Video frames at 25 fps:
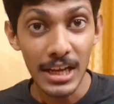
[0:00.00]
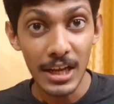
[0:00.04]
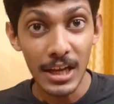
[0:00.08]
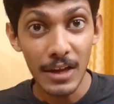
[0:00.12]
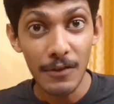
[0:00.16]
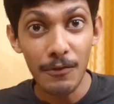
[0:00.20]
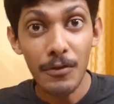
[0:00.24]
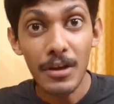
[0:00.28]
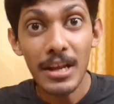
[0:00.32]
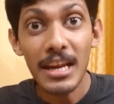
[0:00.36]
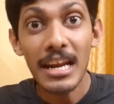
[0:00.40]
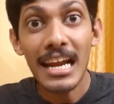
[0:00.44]

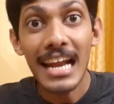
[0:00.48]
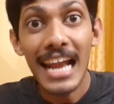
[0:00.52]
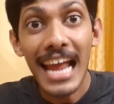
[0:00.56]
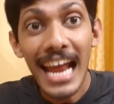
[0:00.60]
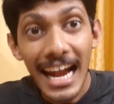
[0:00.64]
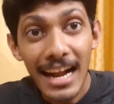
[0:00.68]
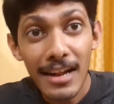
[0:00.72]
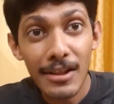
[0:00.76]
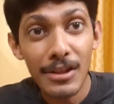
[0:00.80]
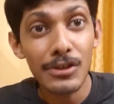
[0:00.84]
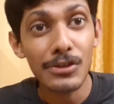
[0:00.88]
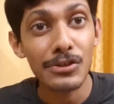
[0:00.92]
If we
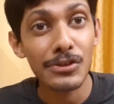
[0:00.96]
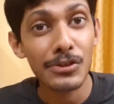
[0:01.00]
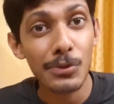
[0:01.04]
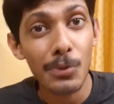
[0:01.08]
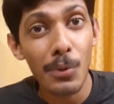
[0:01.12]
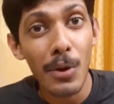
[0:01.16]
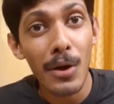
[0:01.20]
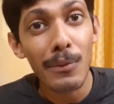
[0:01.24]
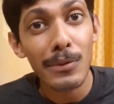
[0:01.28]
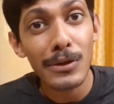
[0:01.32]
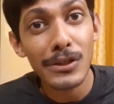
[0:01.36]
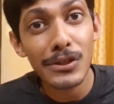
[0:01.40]
relate this
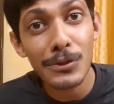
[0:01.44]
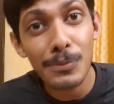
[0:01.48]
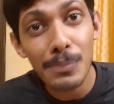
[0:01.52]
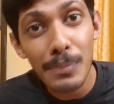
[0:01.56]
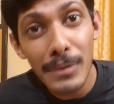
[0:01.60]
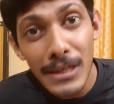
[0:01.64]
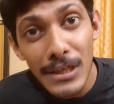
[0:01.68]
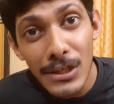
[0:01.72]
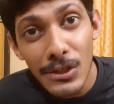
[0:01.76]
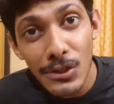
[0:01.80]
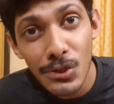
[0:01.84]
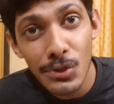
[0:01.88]
to our
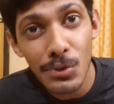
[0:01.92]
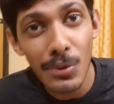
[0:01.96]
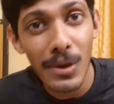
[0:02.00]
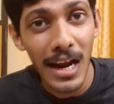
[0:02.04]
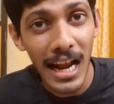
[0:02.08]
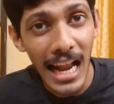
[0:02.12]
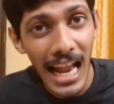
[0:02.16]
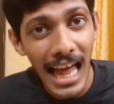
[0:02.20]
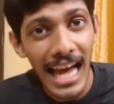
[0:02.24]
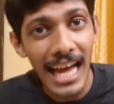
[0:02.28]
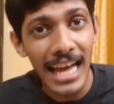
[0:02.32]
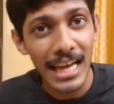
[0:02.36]
spiritual
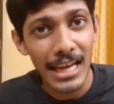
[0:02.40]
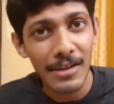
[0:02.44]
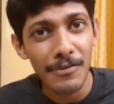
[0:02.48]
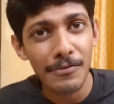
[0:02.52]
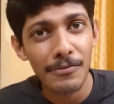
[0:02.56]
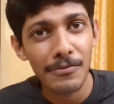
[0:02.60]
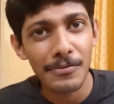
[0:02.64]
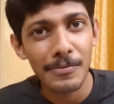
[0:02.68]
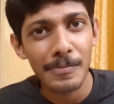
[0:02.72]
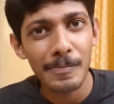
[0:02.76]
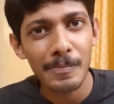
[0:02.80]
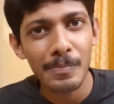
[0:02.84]
life,